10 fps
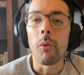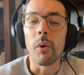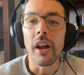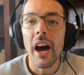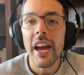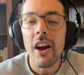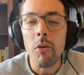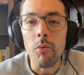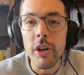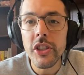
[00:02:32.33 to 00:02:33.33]
When I
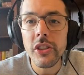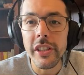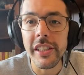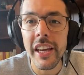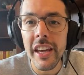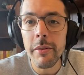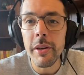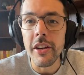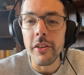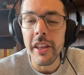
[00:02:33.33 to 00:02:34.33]
originally came
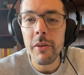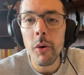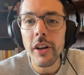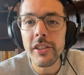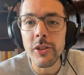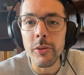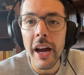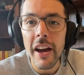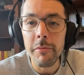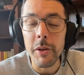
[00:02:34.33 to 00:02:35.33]
here, they wanted to
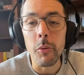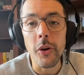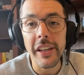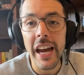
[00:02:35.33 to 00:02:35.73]
have me work